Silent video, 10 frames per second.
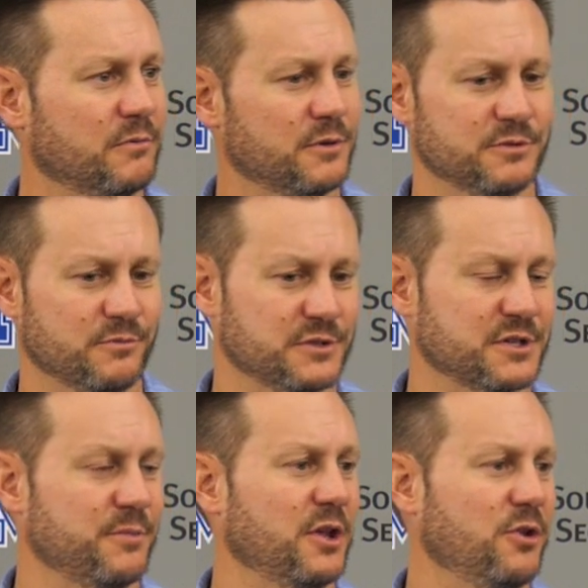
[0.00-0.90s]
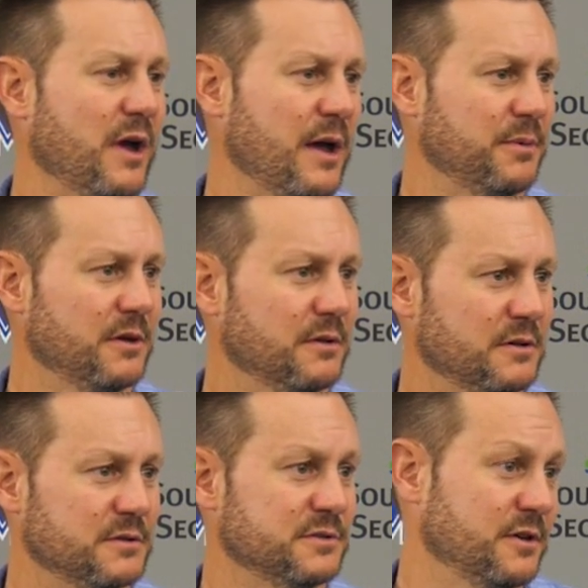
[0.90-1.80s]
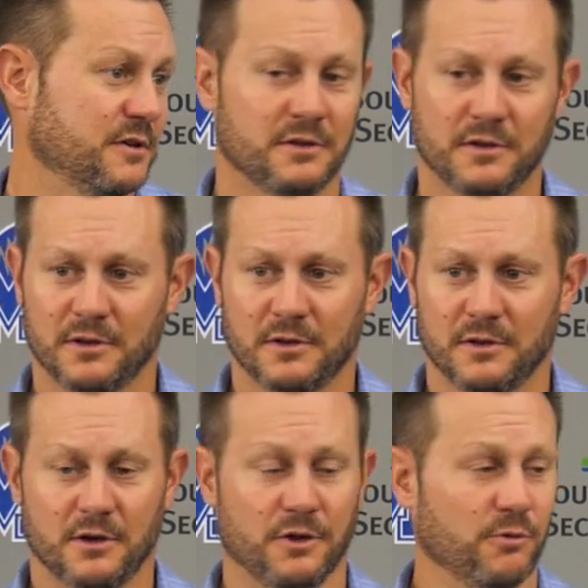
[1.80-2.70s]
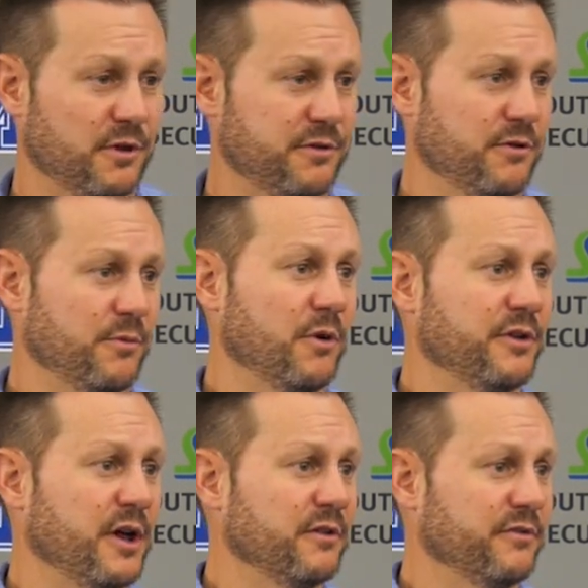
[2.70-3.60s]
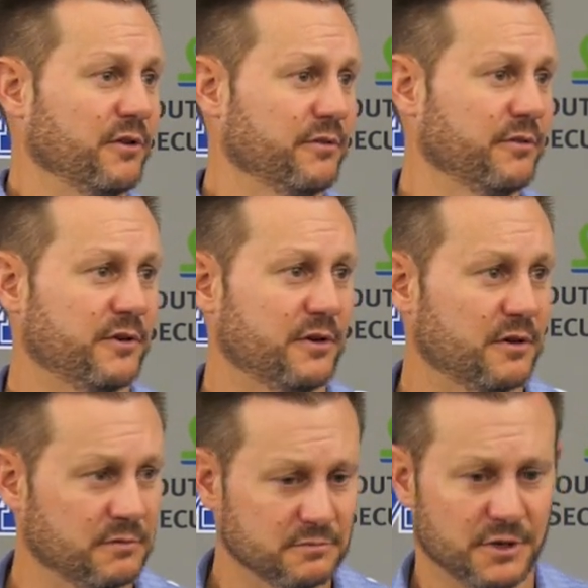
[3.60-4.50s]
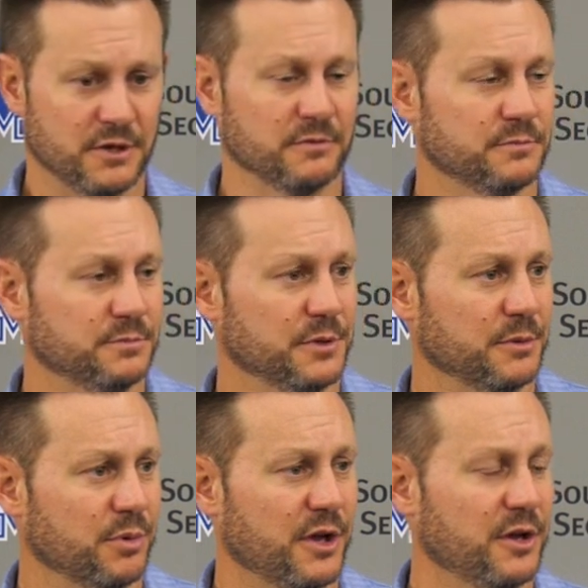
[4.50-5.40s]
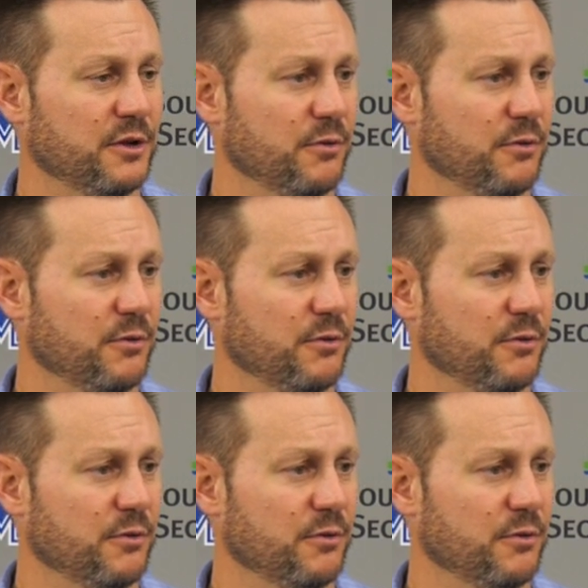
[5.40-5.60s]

What what's going to make you happy? Is it a oh you want to throw the ball down the field for you know big play?